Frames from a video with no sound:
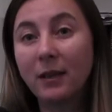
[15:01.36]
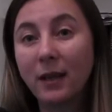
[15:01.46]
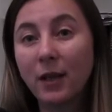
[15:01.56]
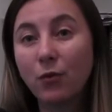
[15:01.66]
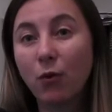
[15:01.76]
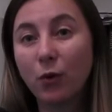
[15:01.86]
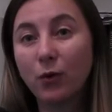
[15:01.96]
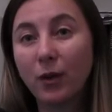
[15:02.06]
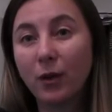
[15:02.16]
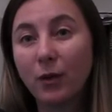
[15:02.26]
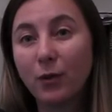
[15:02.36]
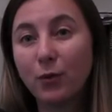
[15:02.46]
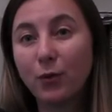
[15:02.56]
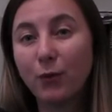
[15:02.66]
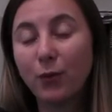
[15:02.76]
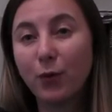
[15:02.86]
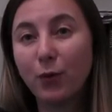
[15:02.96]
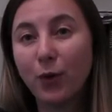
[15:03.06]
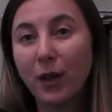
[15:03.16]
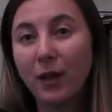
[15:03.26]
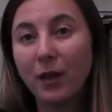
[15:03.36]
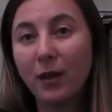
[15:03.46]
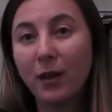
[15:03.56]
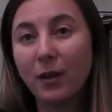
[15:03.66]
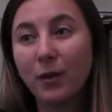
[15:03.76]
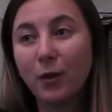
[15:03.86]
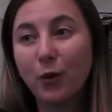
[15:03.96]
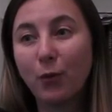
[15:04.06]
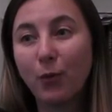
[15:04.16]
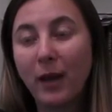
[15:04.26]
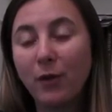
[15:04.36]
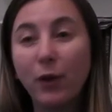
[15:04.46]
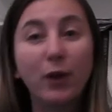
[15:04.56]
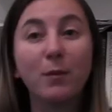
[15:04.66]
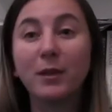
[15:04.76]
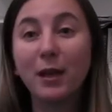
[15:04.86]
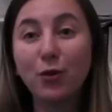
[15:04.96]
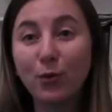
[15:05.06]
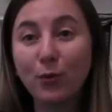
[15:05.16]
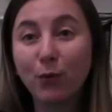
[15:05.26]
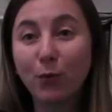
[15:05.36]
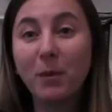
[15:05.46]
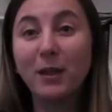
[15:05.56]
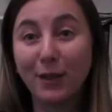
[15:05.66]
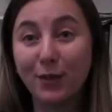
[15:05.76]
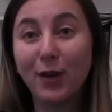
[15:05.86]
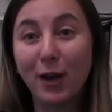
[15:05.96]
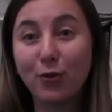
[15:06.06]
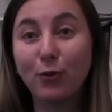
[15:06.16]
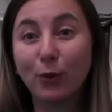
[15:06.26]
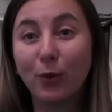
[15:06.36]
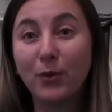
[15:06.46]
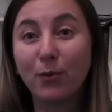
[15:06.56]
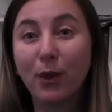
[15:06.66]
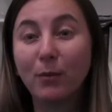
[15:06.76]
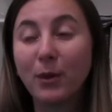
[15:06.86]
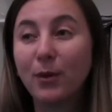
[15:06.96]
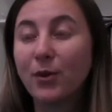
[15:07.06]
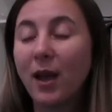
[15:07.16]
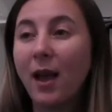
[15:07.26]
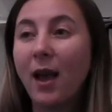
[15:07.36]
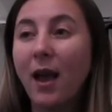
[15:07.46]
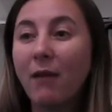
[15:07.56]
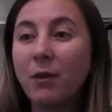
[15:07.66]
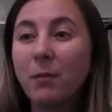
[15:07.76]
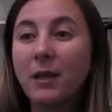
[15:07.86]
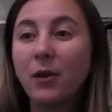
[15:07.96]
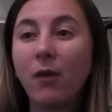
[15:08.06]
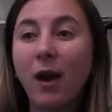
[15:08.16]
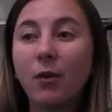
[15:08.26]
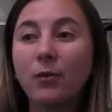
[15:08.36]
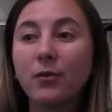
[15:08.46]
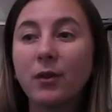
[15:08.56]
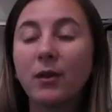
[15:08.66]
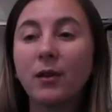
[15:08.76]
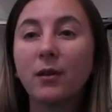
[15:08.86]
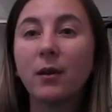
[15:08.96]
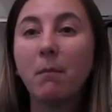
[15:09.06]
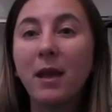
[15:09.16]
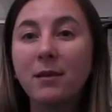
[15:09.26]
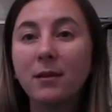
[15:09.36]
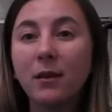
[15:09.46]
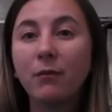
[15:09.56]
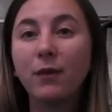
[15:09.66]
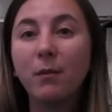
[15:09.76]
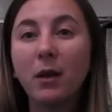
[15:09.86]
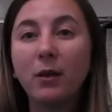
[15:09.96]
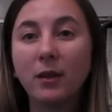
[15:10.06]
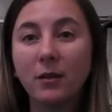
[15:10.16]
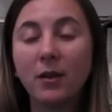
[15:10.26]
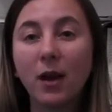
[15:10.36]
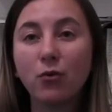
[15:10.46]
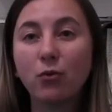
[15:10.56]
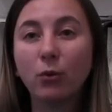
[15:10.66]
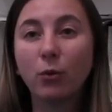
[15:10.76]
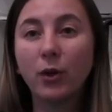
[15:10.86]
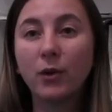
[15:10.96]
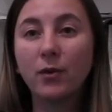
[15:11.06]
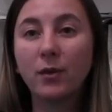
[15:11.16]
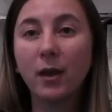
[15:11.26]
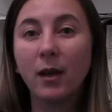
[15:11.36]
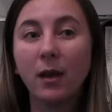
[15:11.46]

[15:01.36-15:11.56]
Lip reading: it later on to a few, any recommendations for women in international law as well, because having been around amazing female international lawyers,